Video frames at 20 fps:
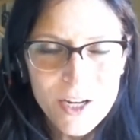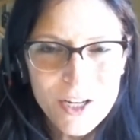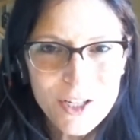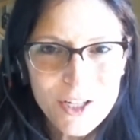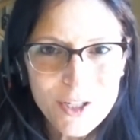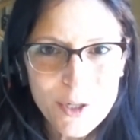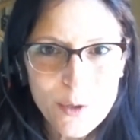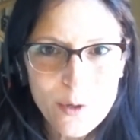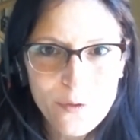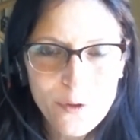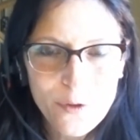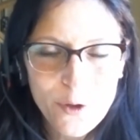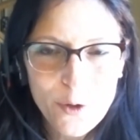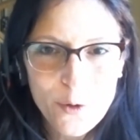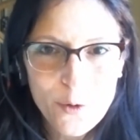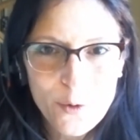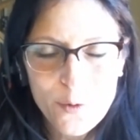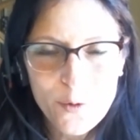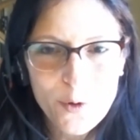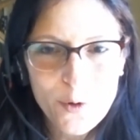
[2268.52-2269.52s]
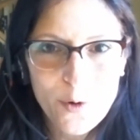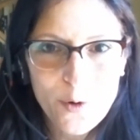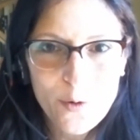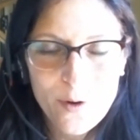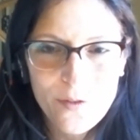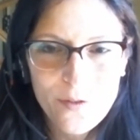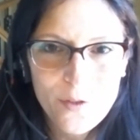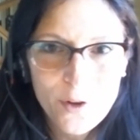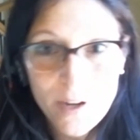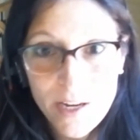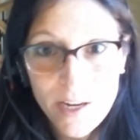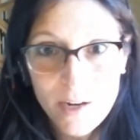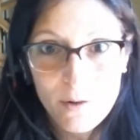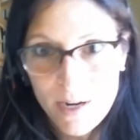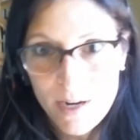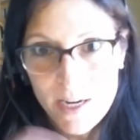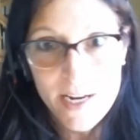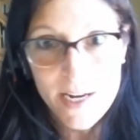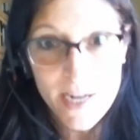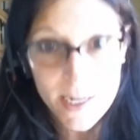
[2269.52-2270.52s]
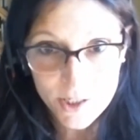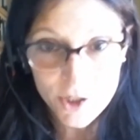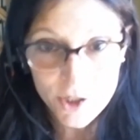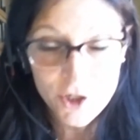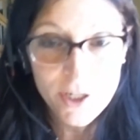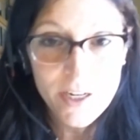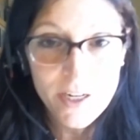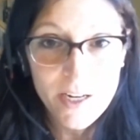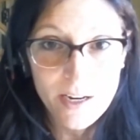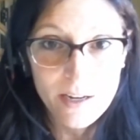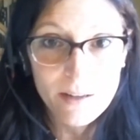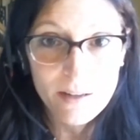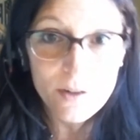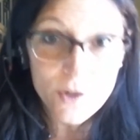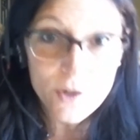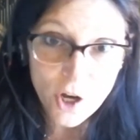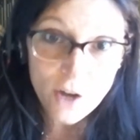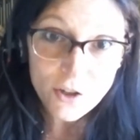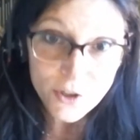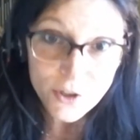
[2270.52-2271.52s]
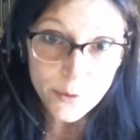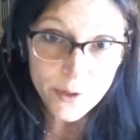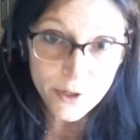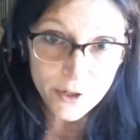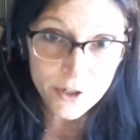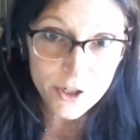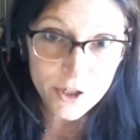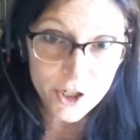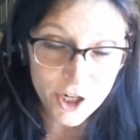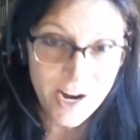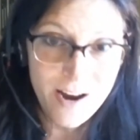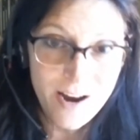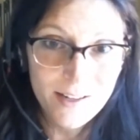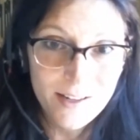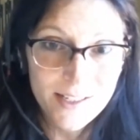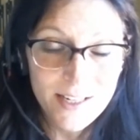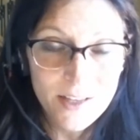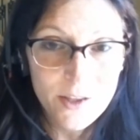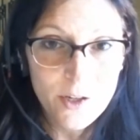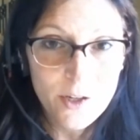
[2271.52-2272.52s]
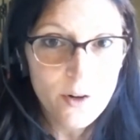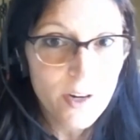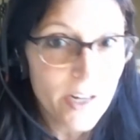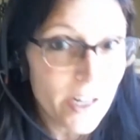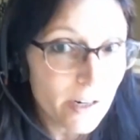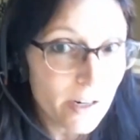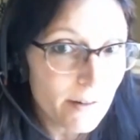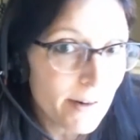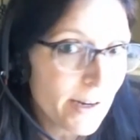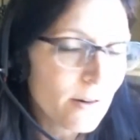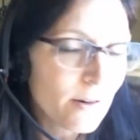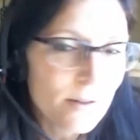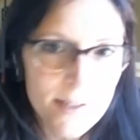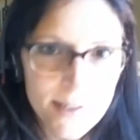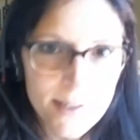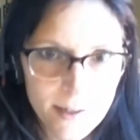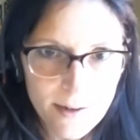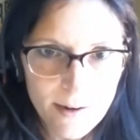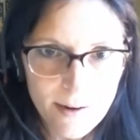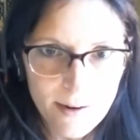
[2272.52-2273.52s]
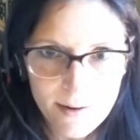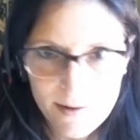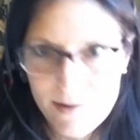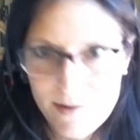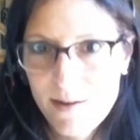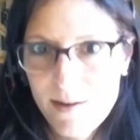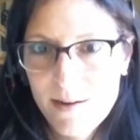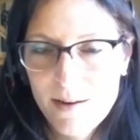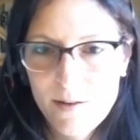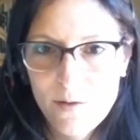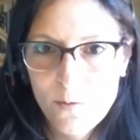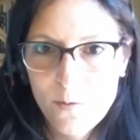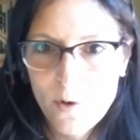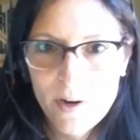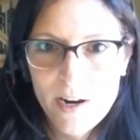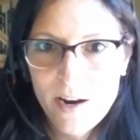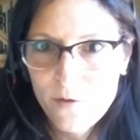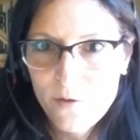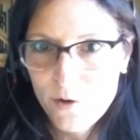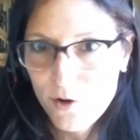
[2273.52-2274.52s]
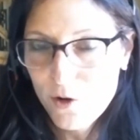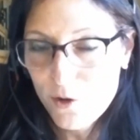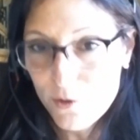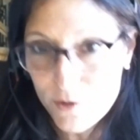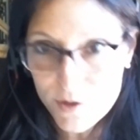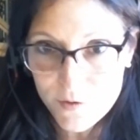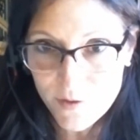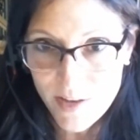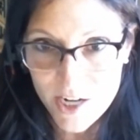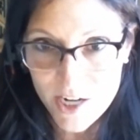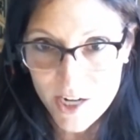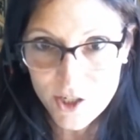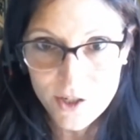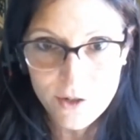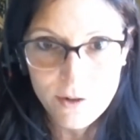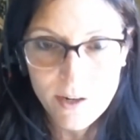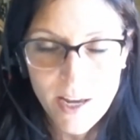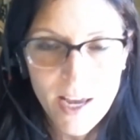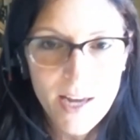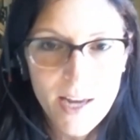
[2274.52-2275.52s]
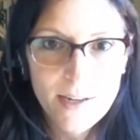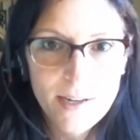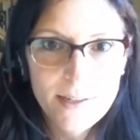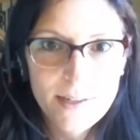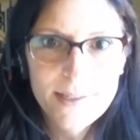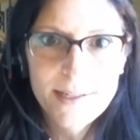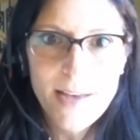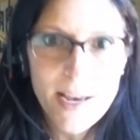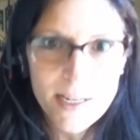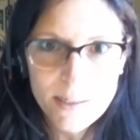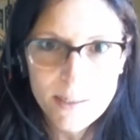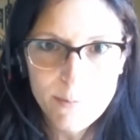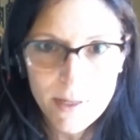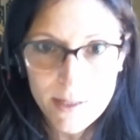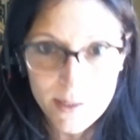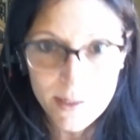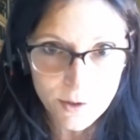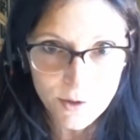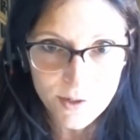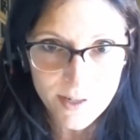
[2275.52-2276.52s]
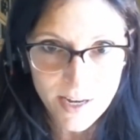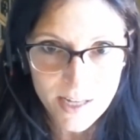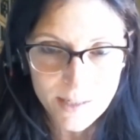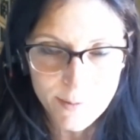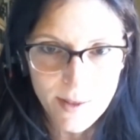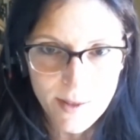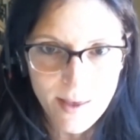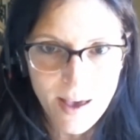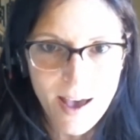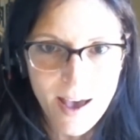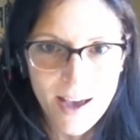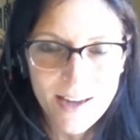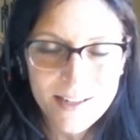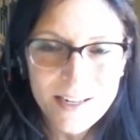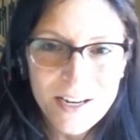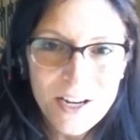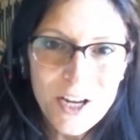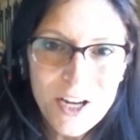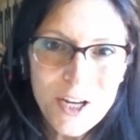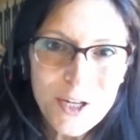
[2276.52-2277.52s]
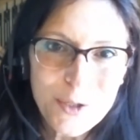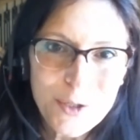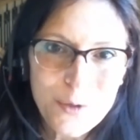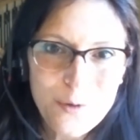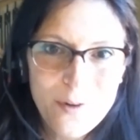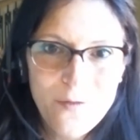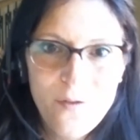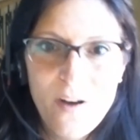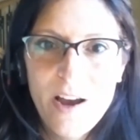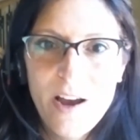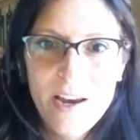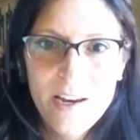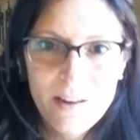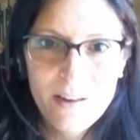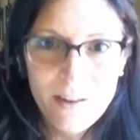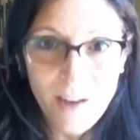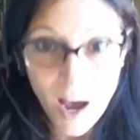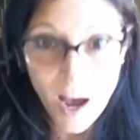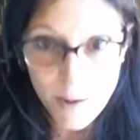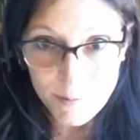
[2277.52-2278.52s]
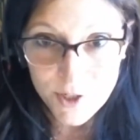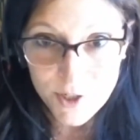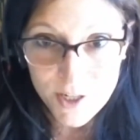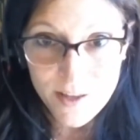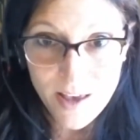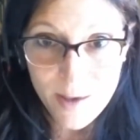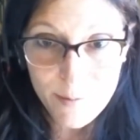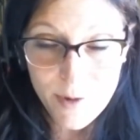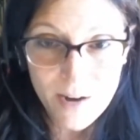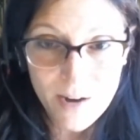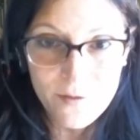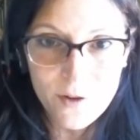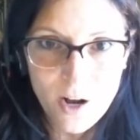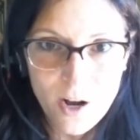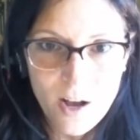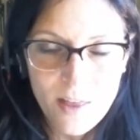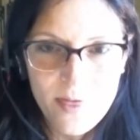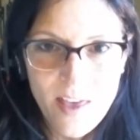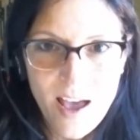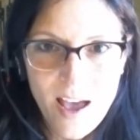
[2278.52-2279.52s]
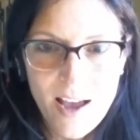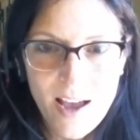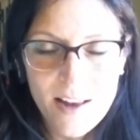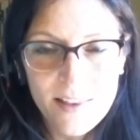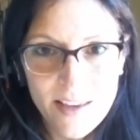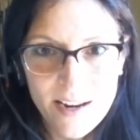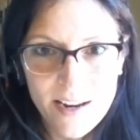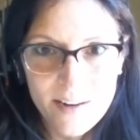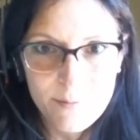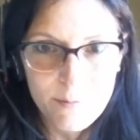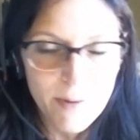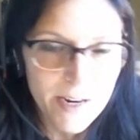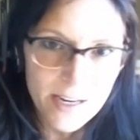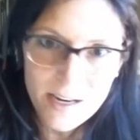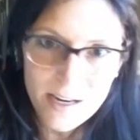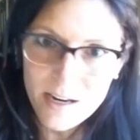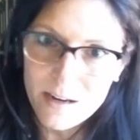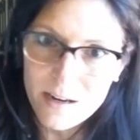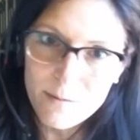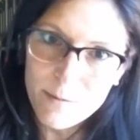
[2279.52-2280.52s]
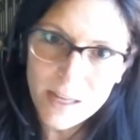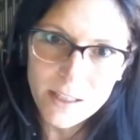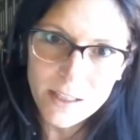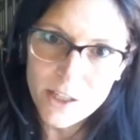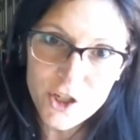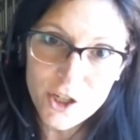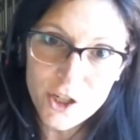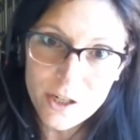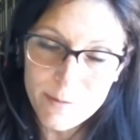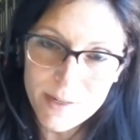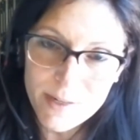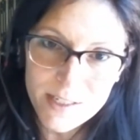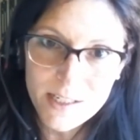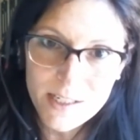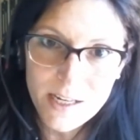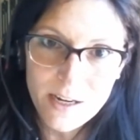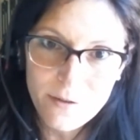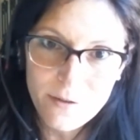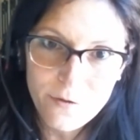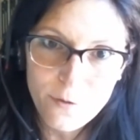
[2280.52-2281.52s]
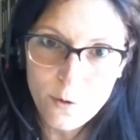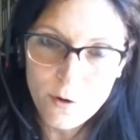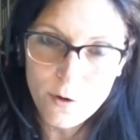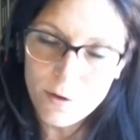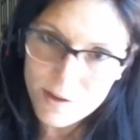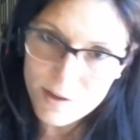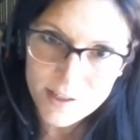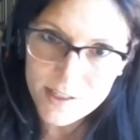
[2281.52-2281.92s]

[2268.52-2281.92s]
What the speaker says: So if if they're hearing ESG, there's also a good chance that they're hearing or seeing in whatever news flashes they're getting, SASB this or SASB that. So if I come to them and I've got that, then my legitimacy for the